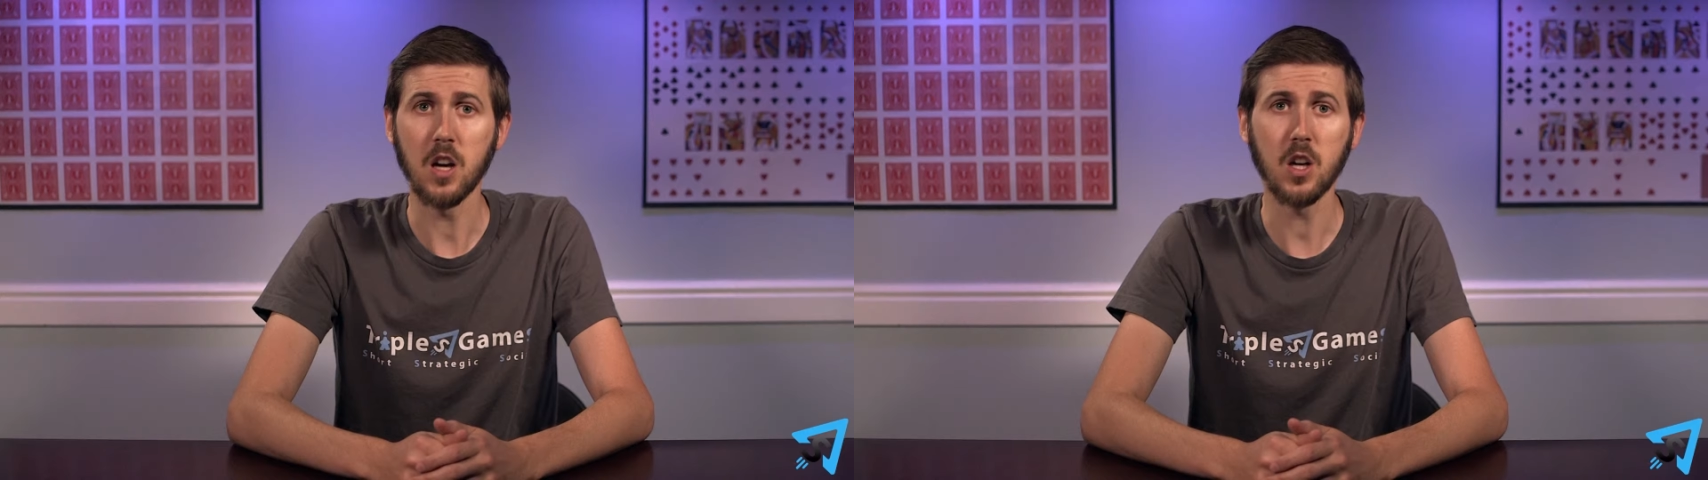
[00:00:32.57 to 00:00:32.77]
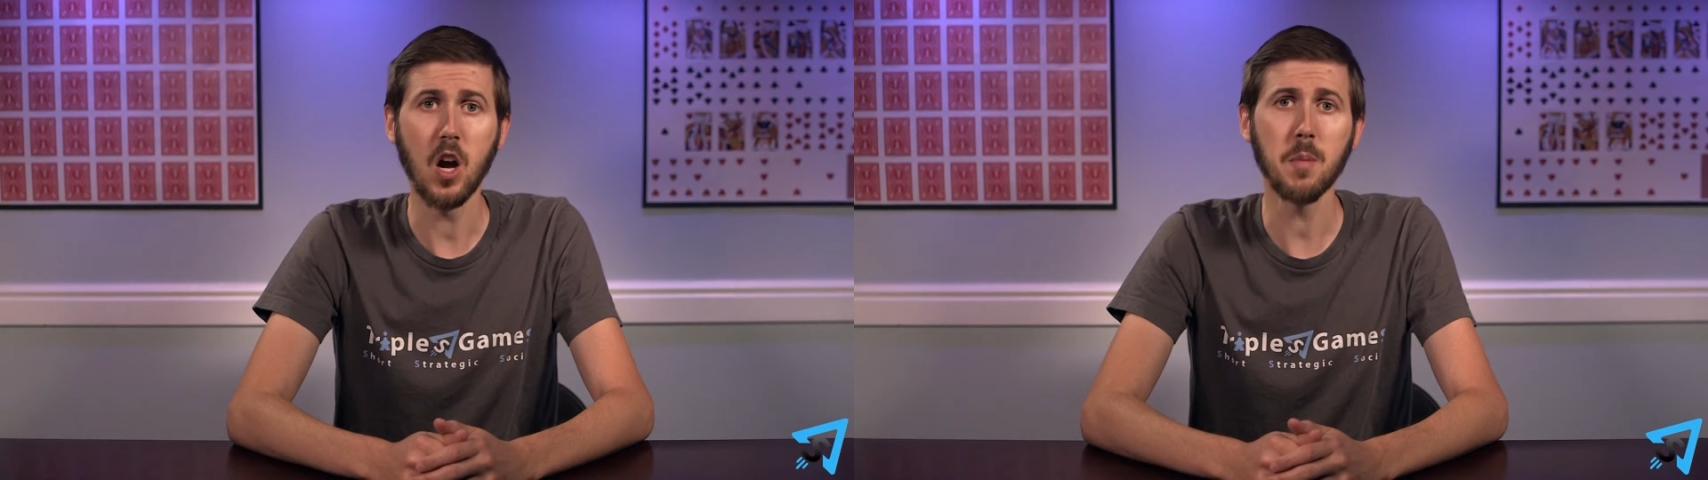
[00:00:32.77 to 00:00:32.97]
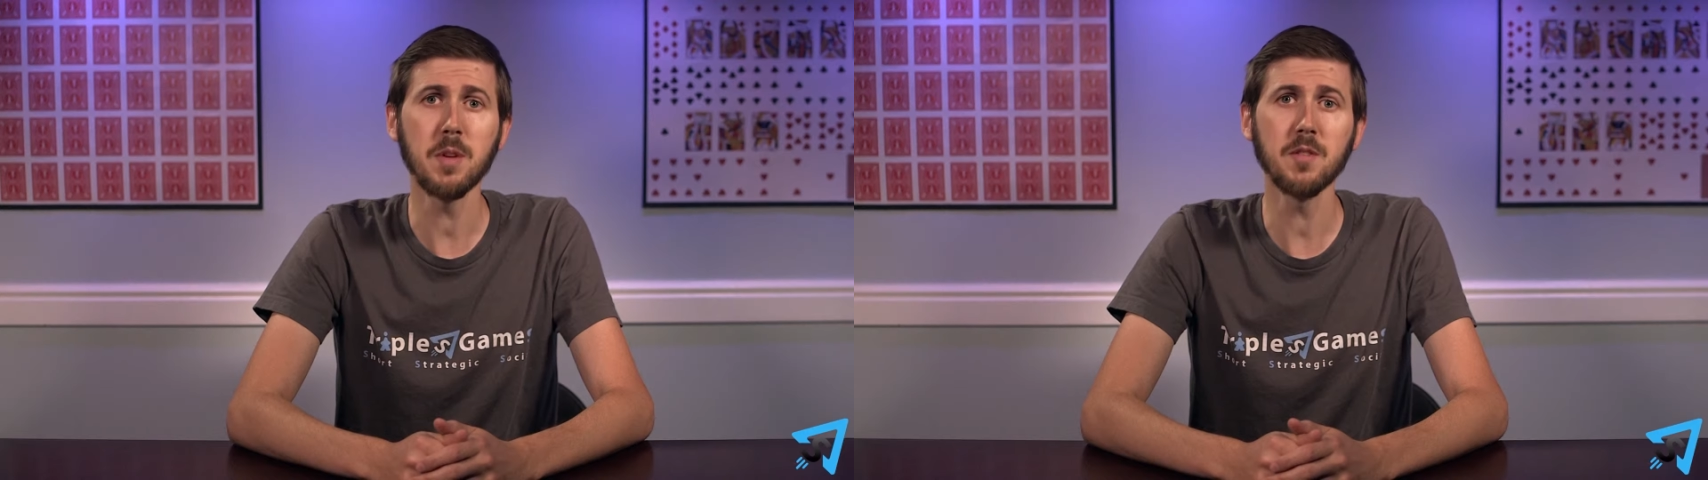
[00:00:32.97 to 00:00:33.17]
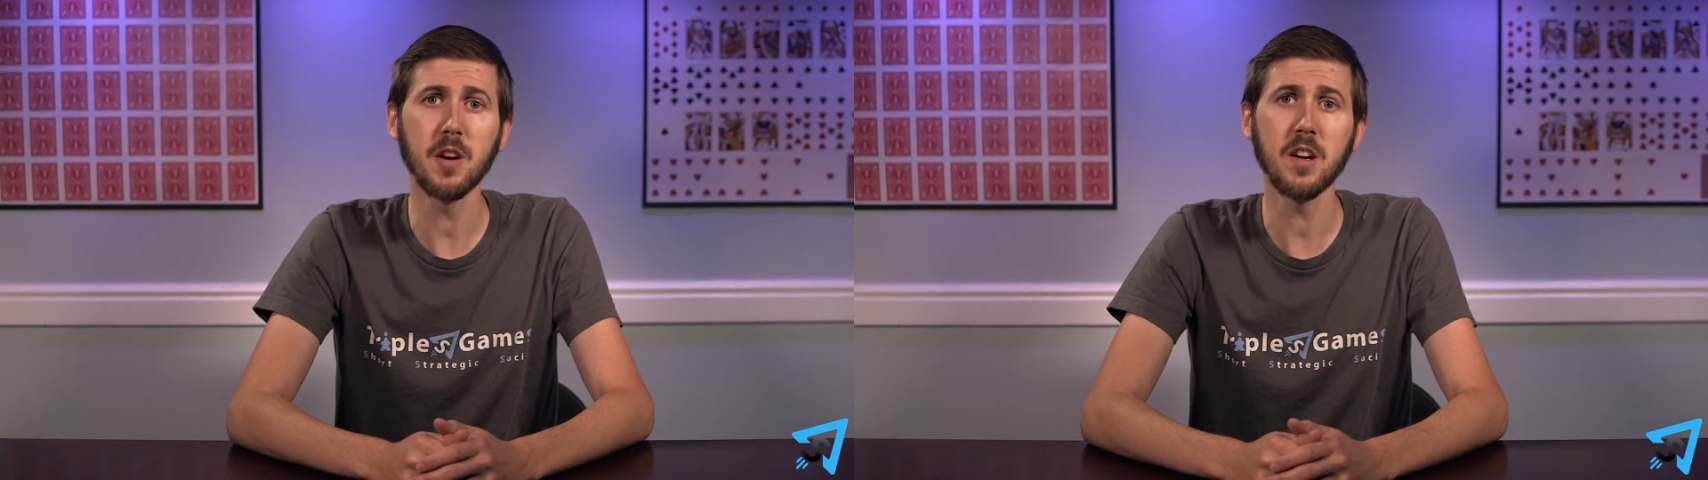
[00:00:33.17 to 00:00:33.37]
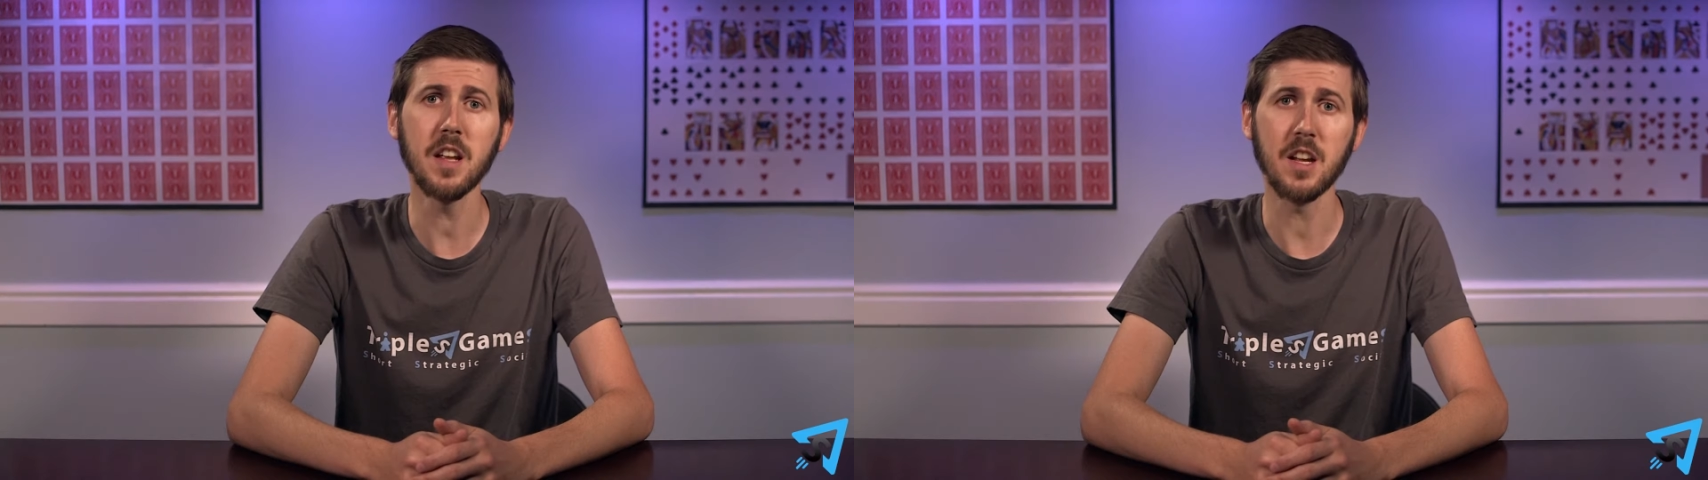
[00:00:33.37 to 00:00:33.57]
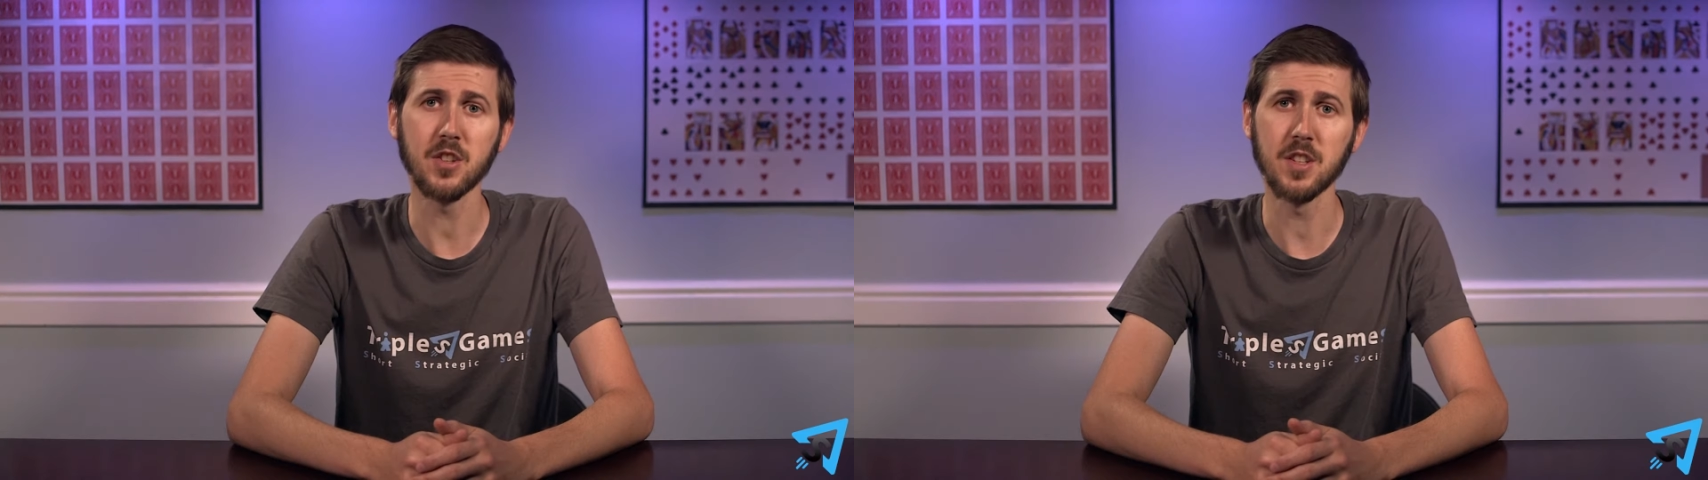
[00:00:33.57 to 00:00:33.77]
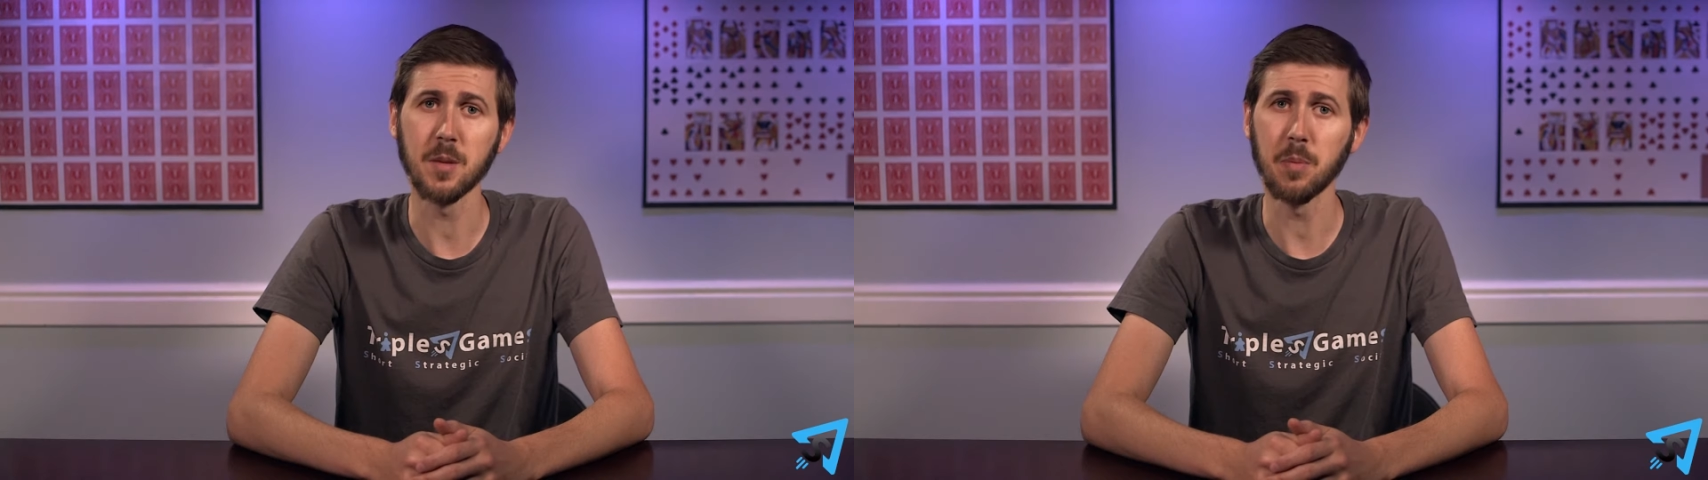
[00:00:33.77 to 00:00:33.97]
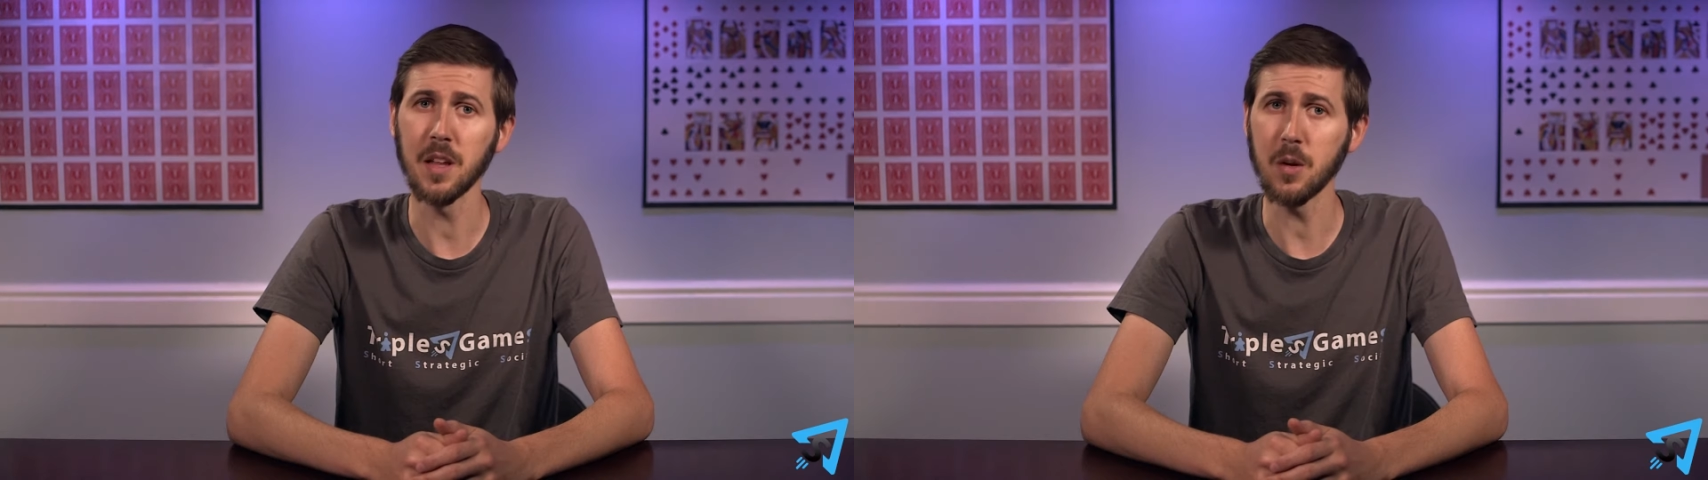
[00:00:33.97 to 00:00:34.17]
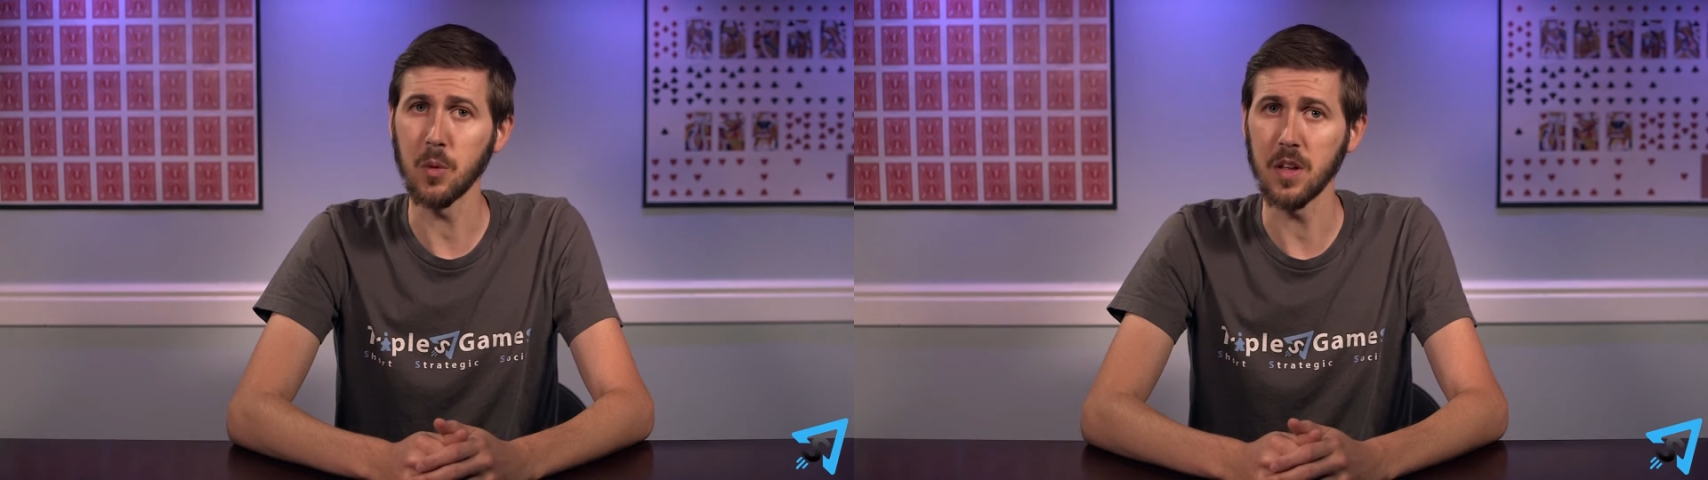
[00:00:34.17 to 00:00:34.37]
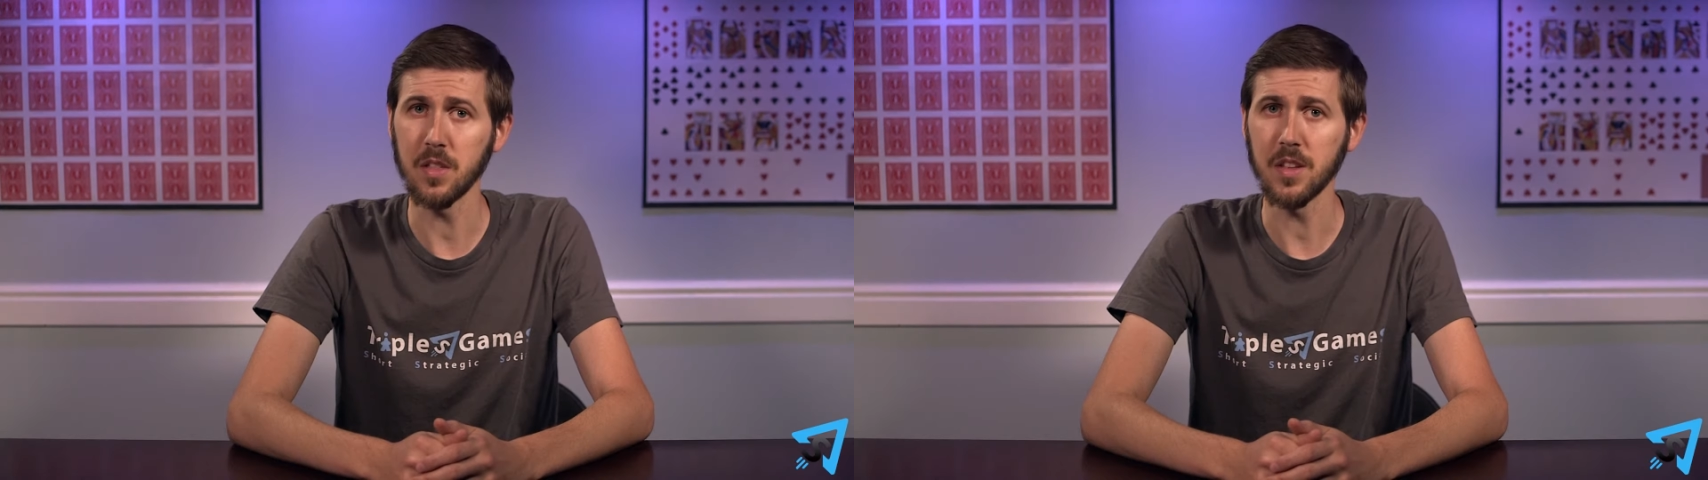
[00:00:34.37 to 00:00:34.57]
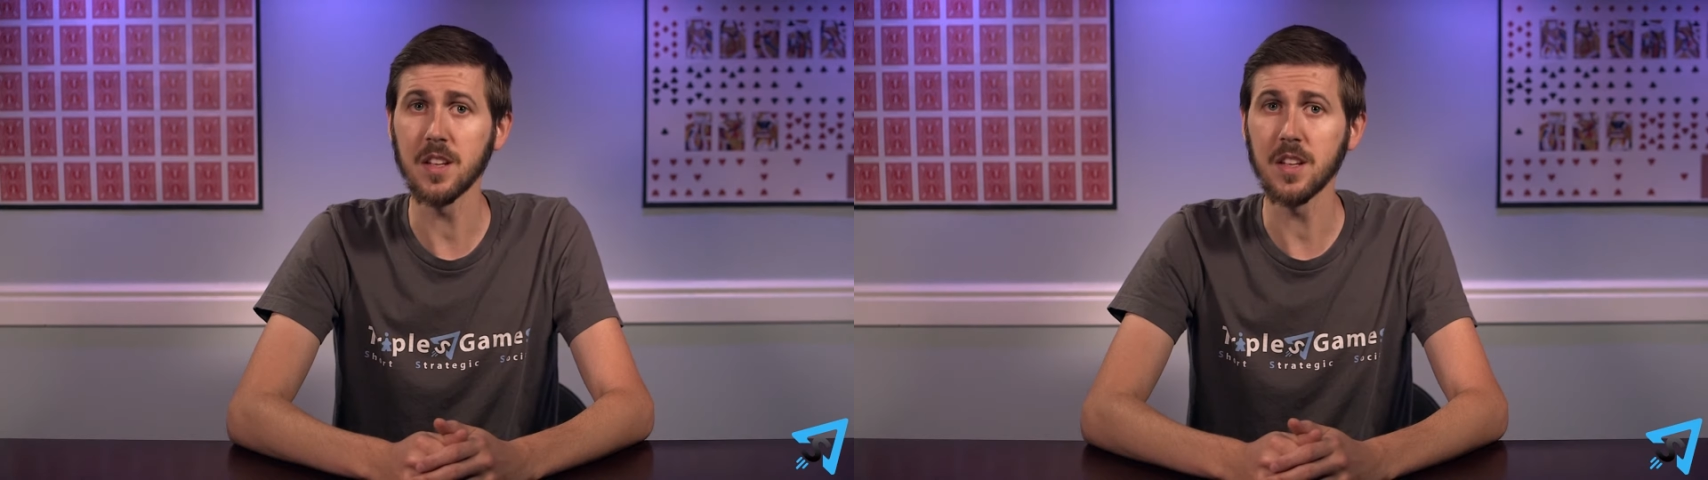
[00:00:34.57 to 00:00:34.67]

A common variation to play with